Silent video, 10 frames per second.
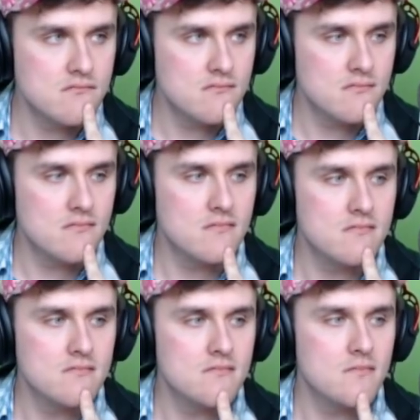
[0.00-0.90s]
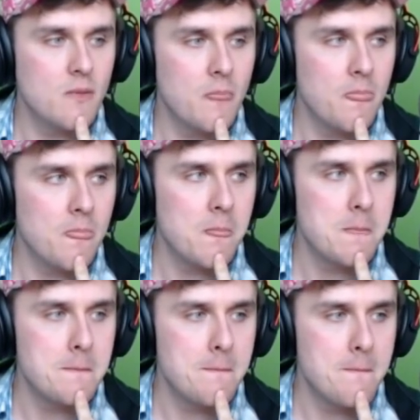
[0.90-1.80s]

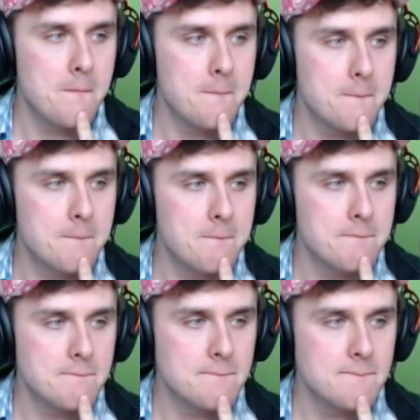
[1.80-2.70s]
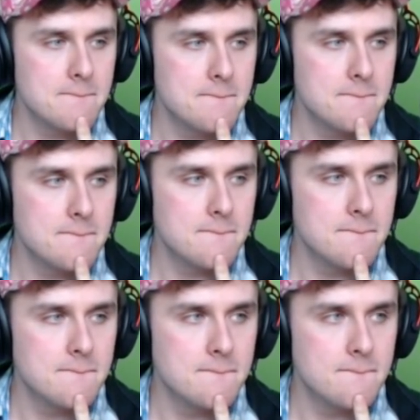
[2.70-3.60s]

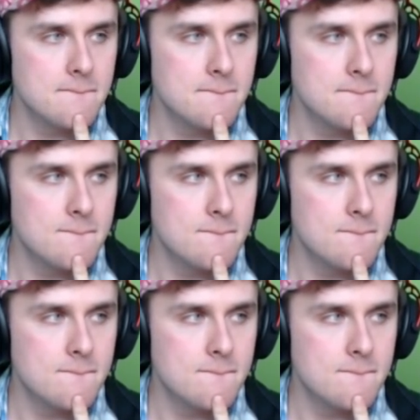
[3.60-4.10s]
(not speaking)